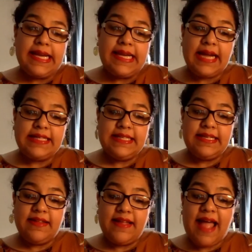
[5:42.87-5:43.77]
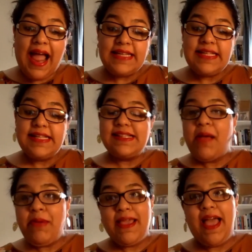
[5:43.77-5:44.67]
enacted the
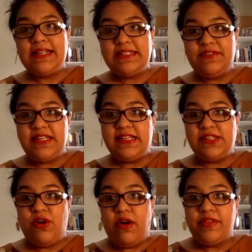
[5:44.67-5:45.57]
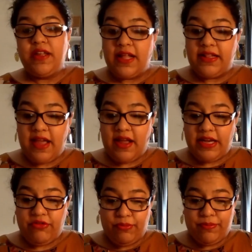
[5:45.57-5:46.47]
anti-Islamic activities of the
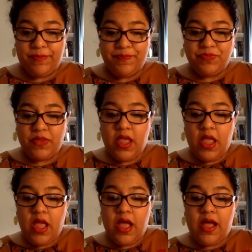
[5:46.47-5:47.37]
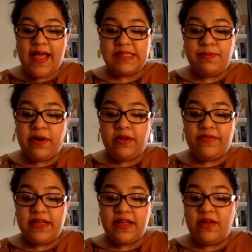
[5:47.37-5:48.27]
Qadiani group as part
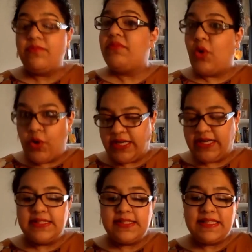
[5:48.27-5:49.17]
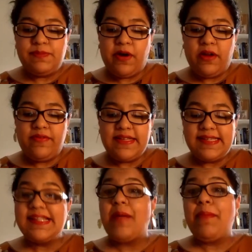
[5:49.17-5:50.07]
of an ordinance, as part of his
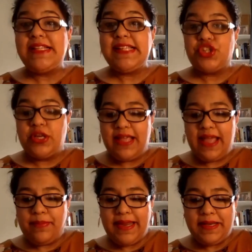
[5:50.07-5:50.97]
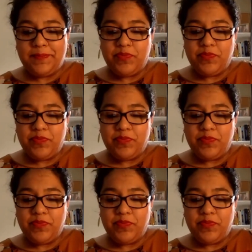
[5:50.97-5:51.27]
Islamization campaign.